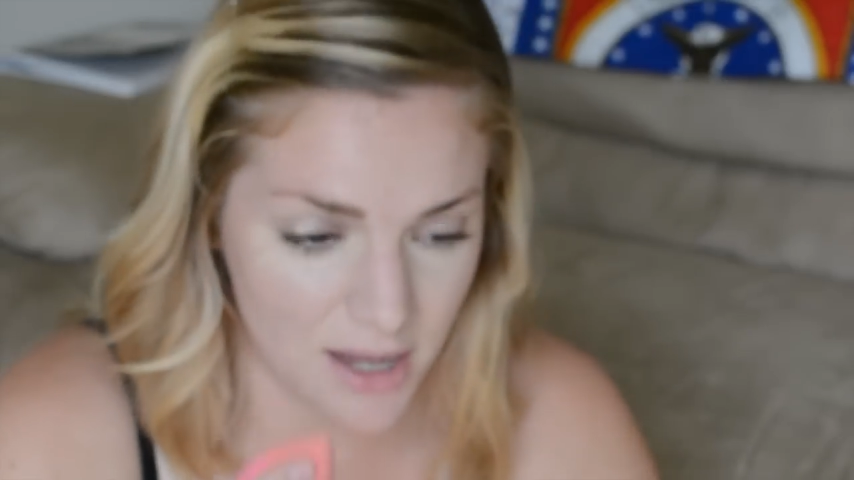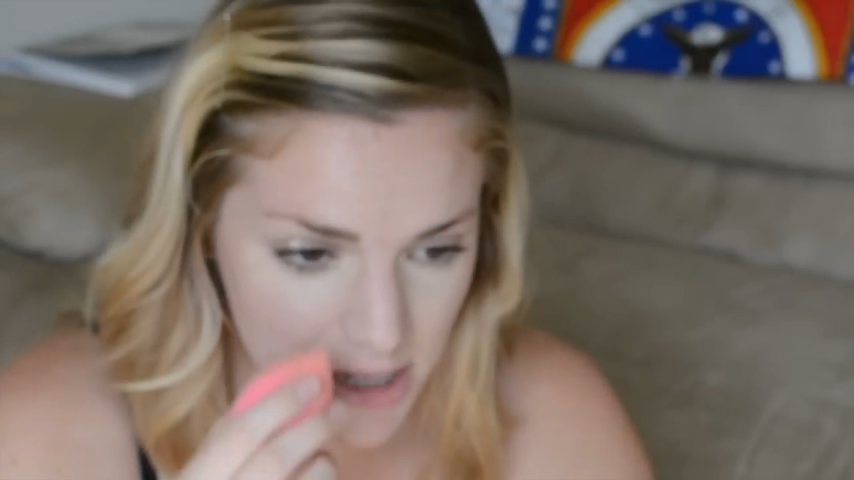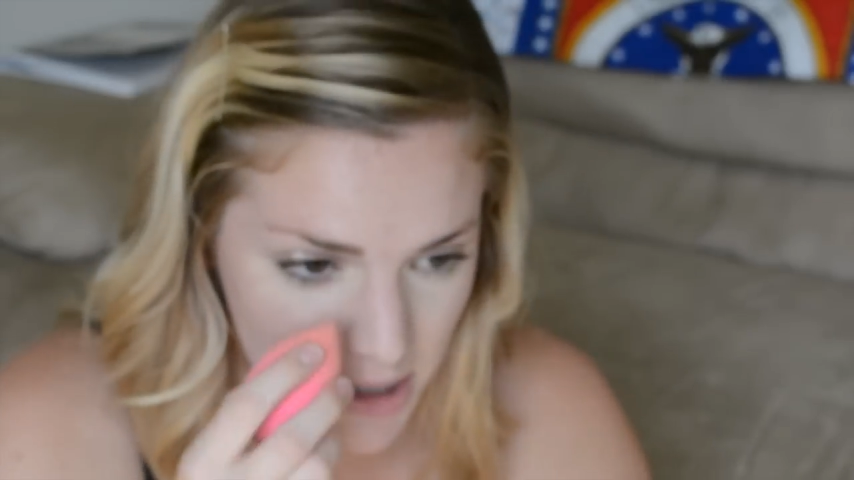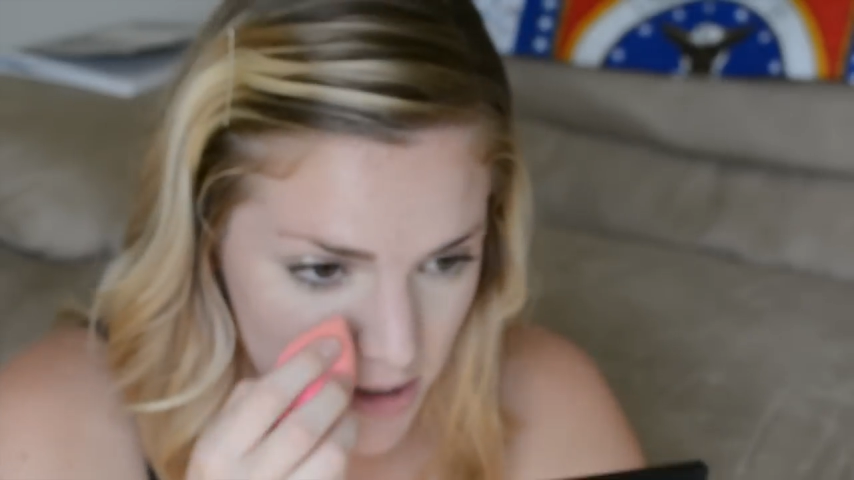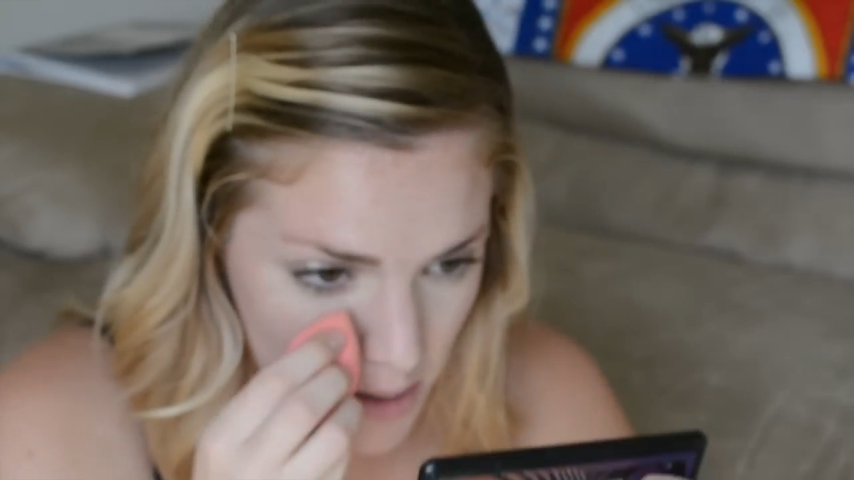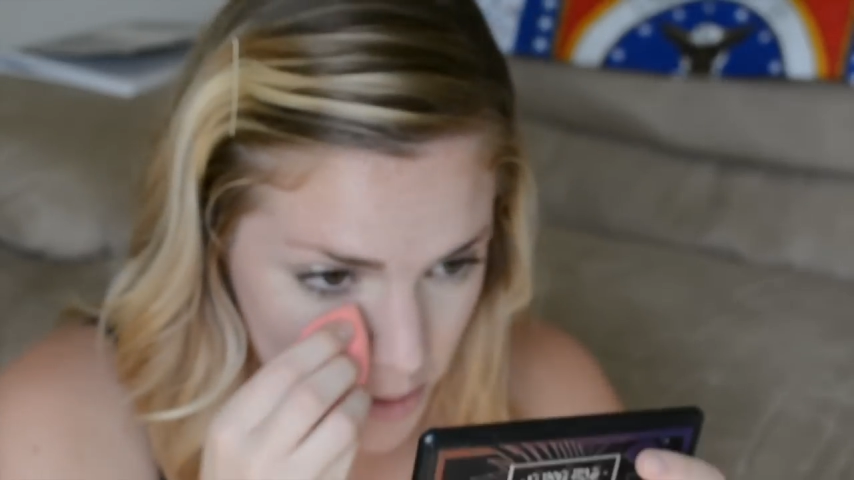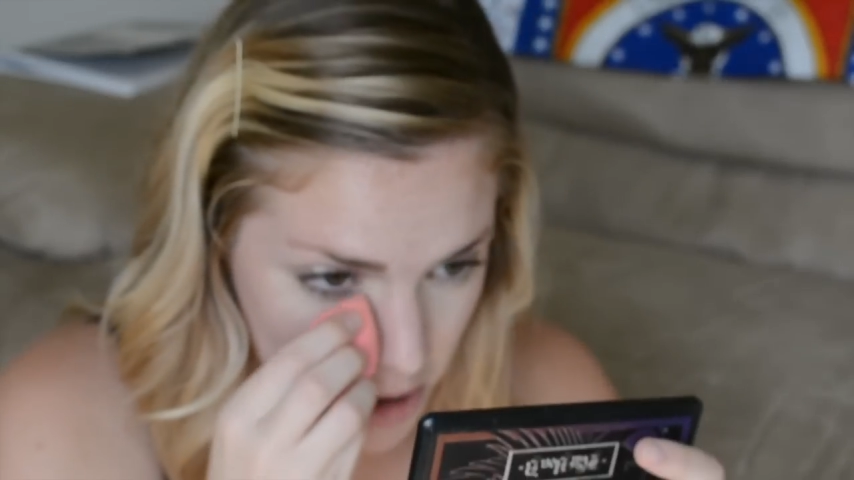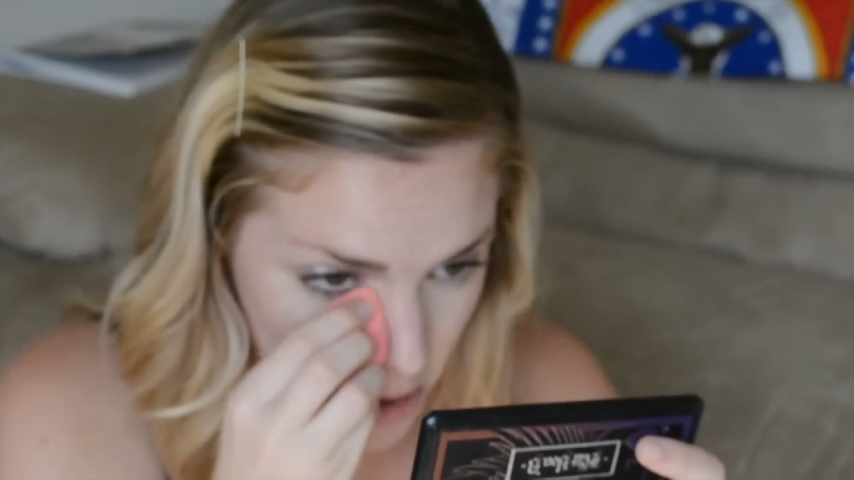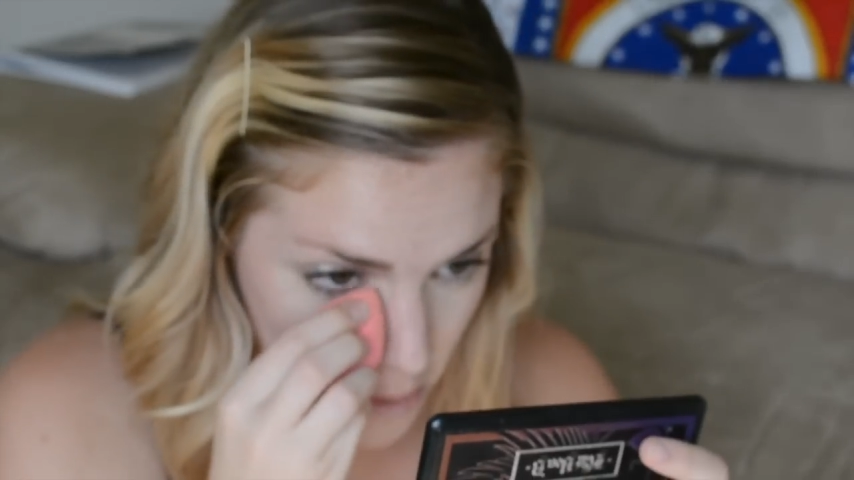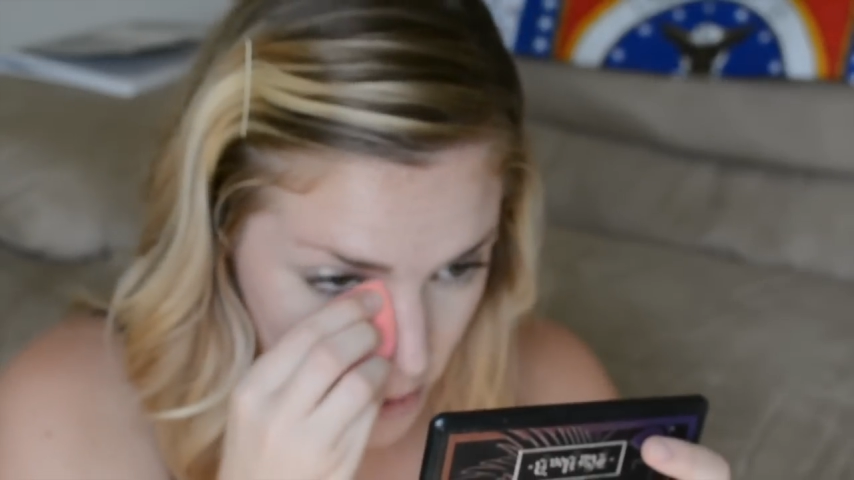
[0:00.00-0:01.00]
and I'm
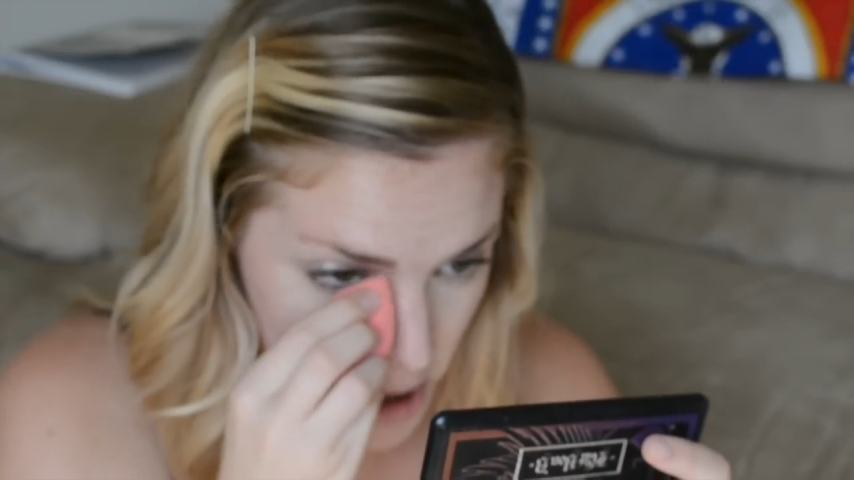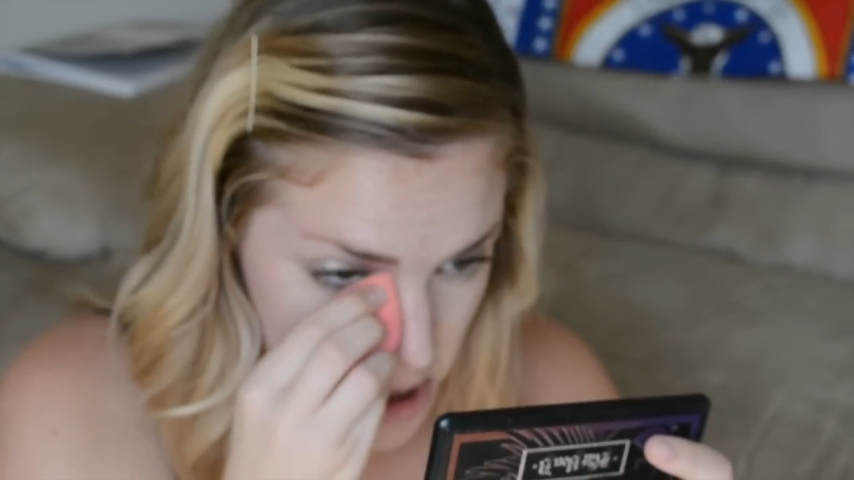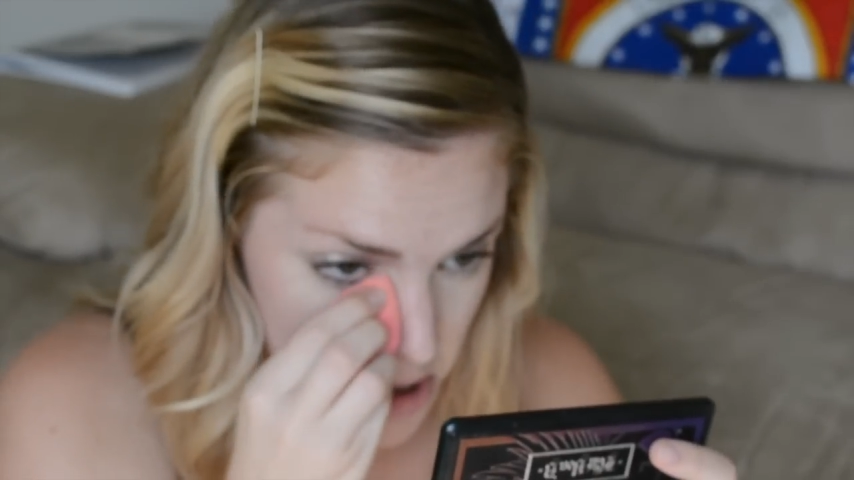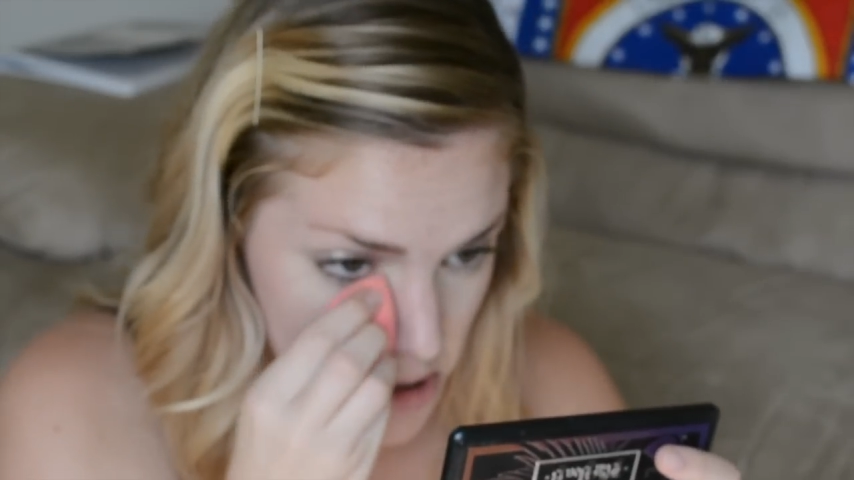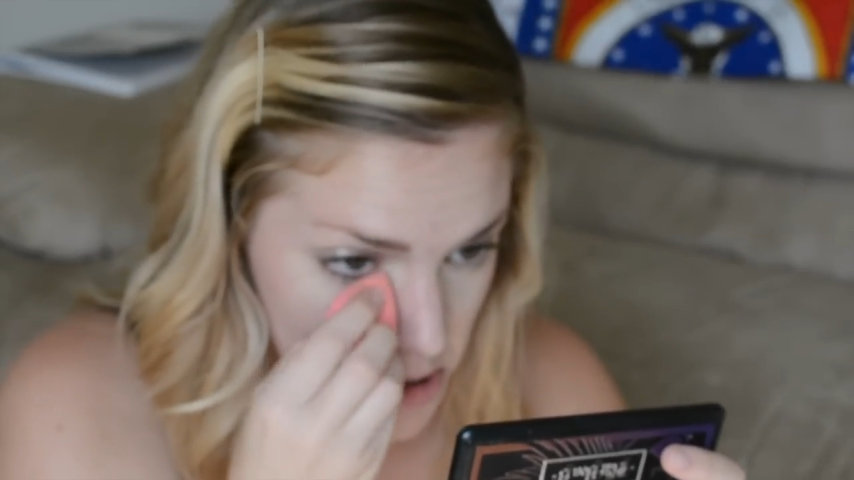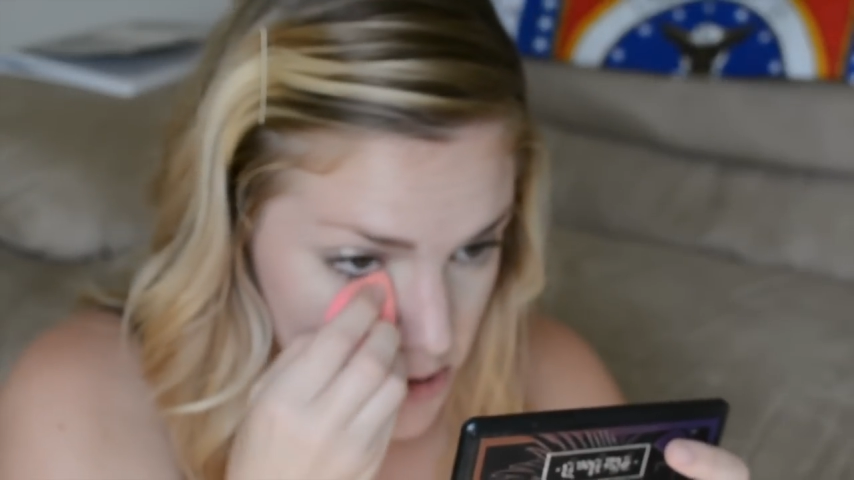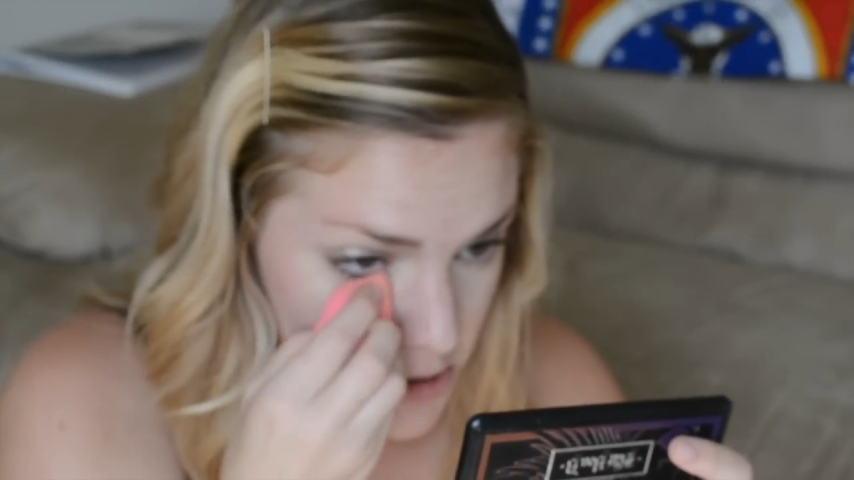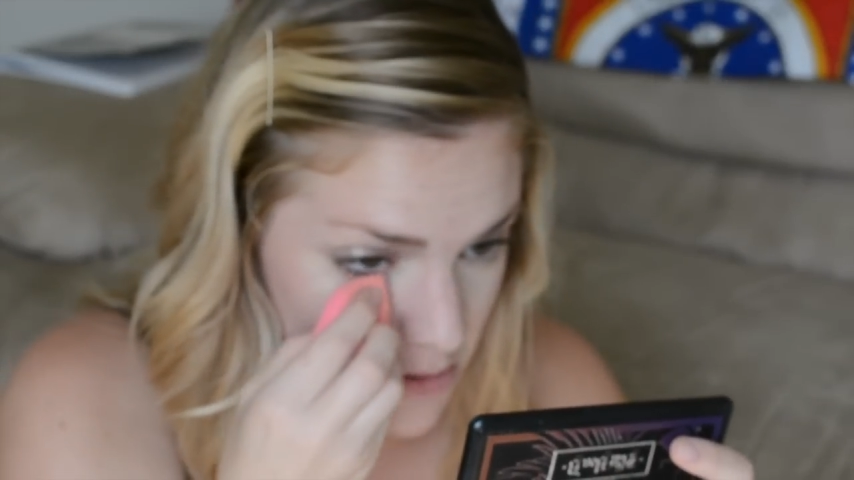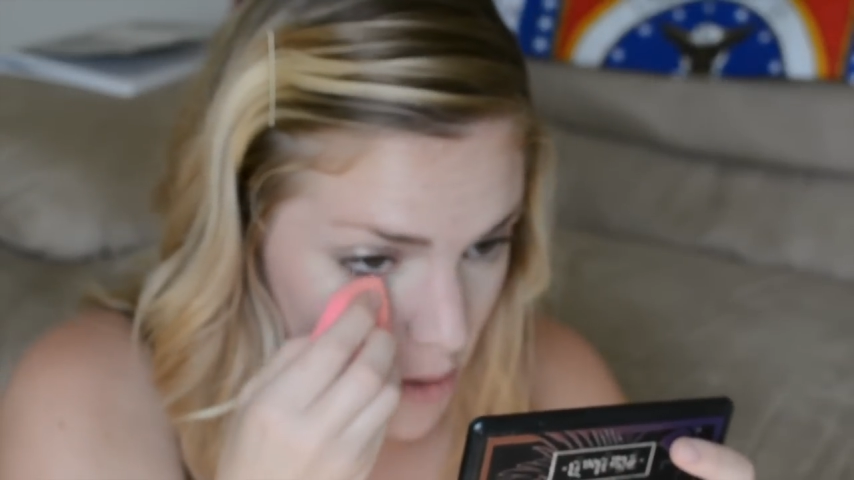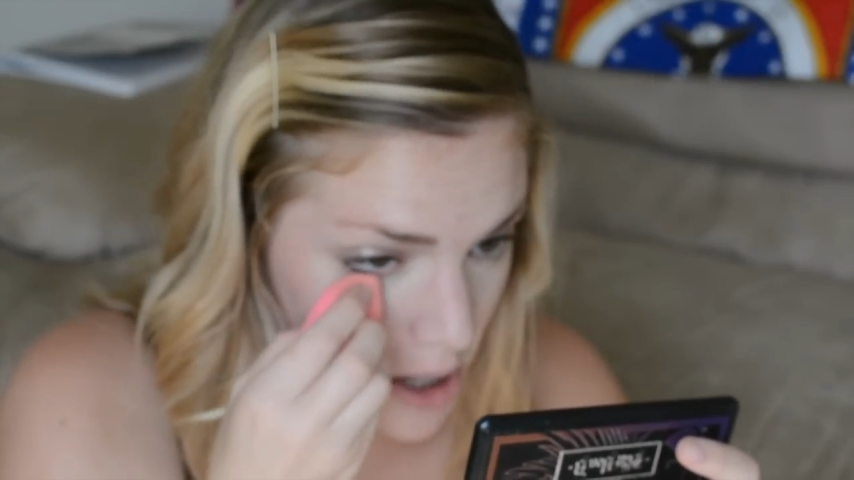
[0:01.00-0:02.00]
gonna go right in
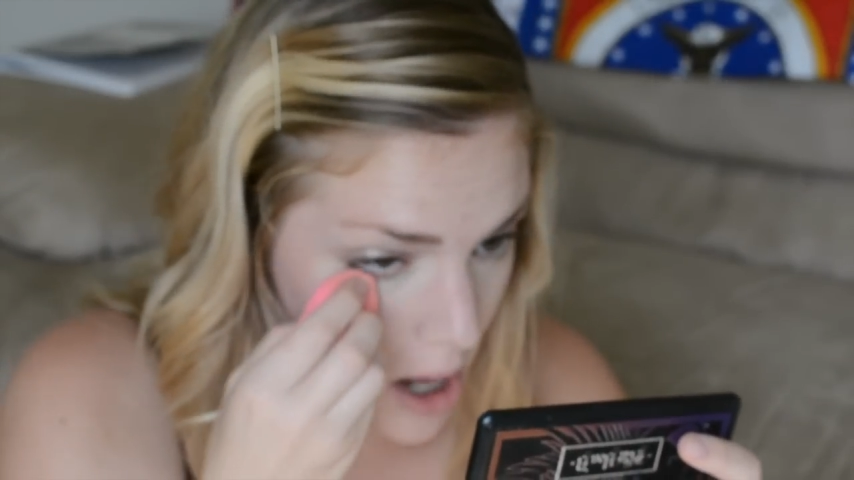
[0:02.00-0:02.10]
underneath my